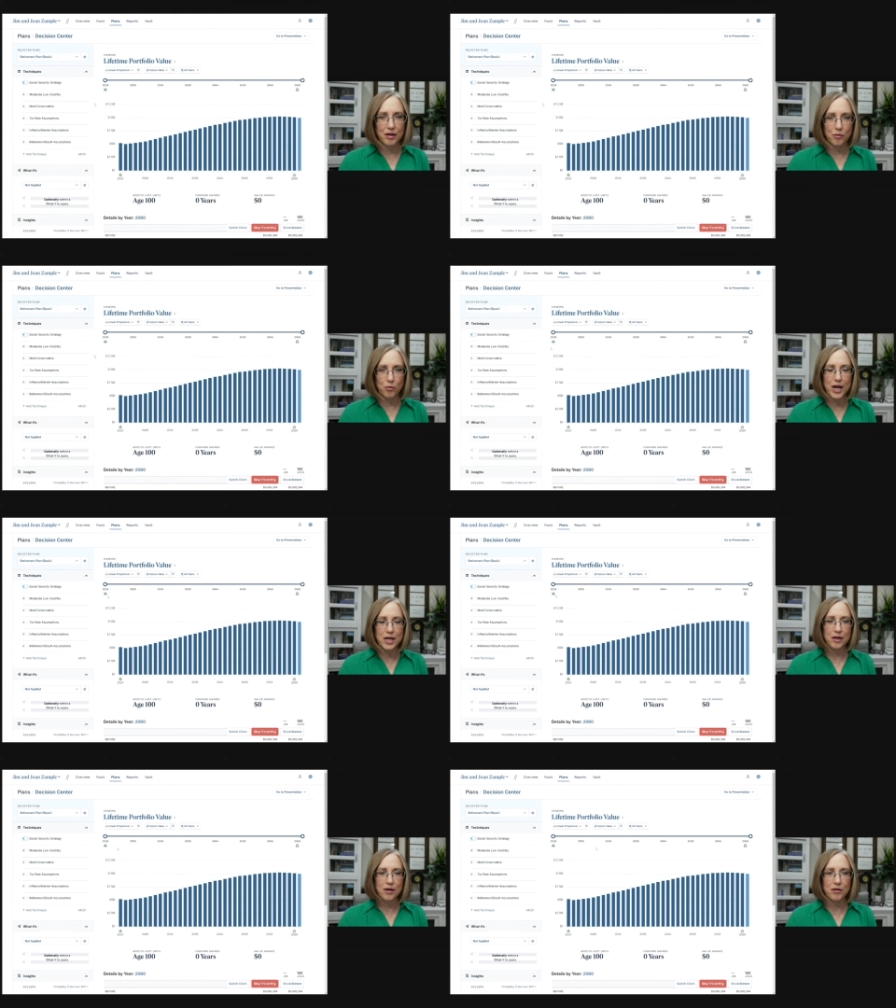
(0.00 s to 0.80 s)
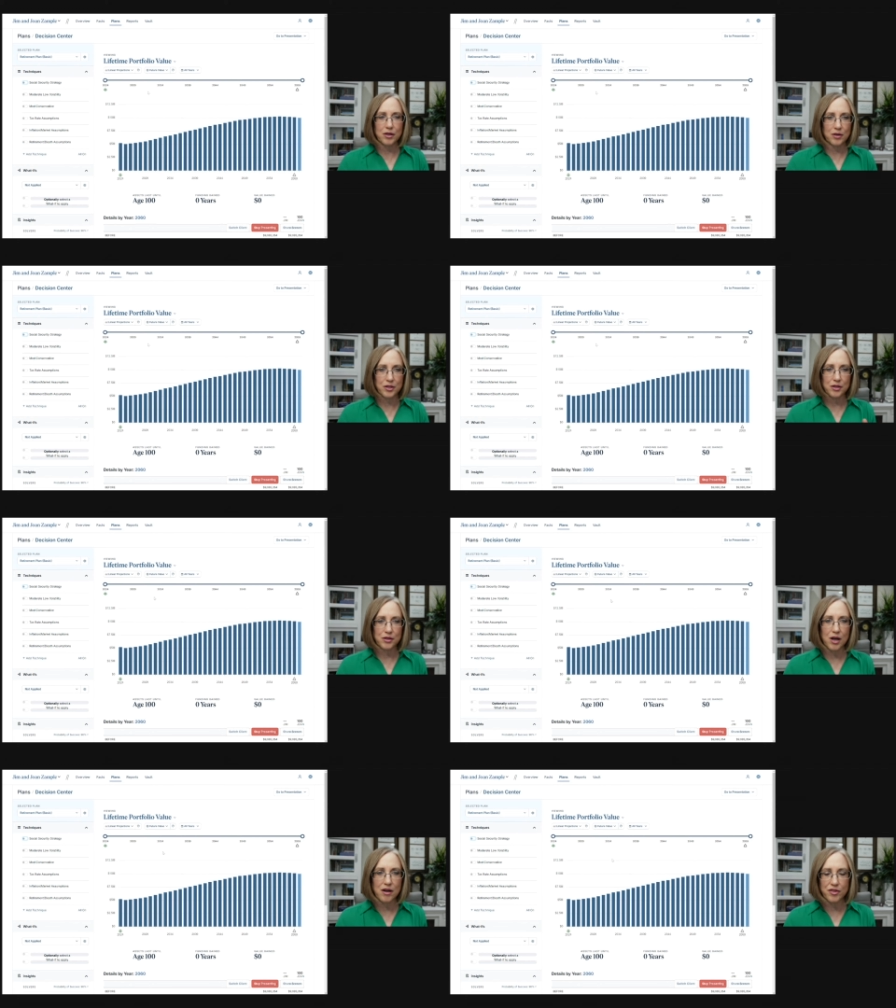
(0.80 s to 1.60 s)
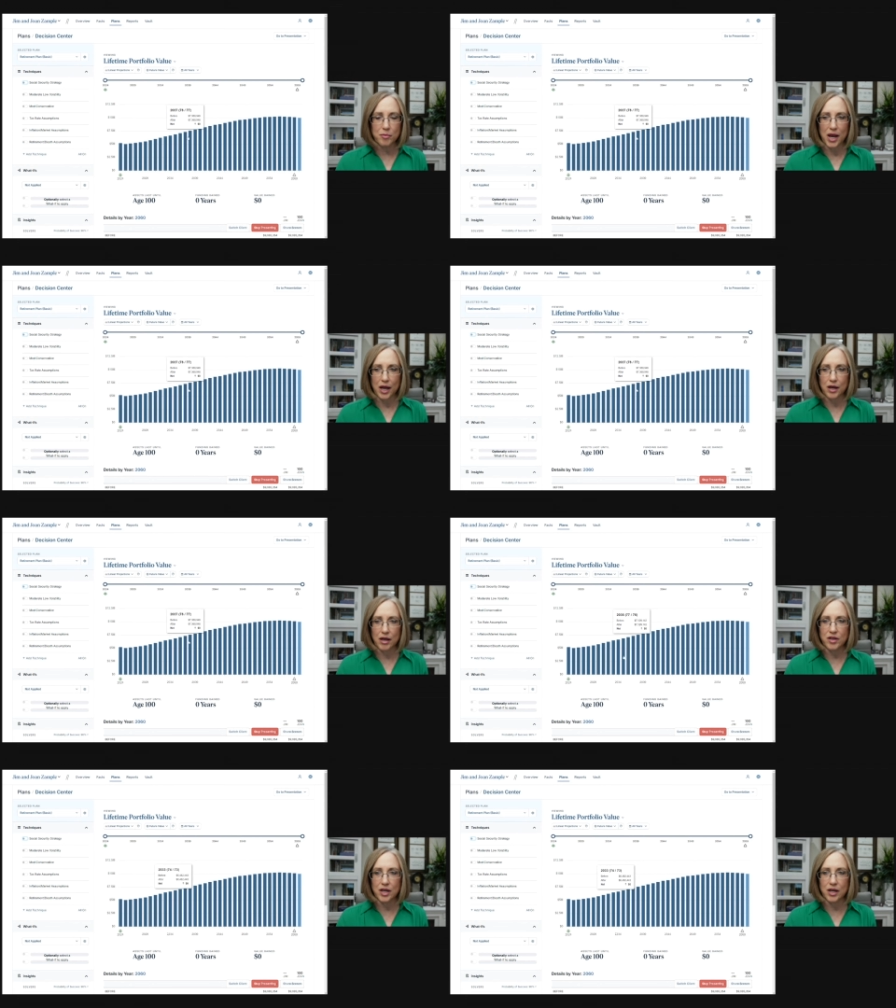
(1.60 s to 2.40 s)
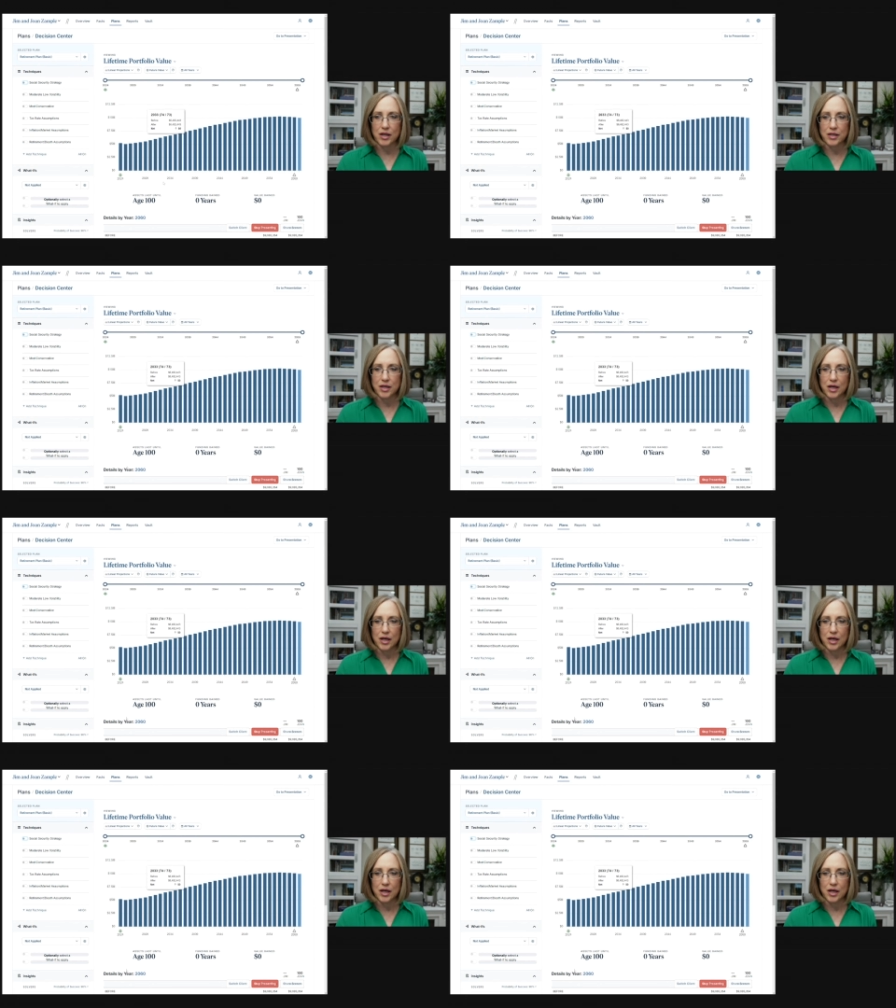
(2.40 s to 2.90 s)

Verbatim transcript: Right off the bat, I've got,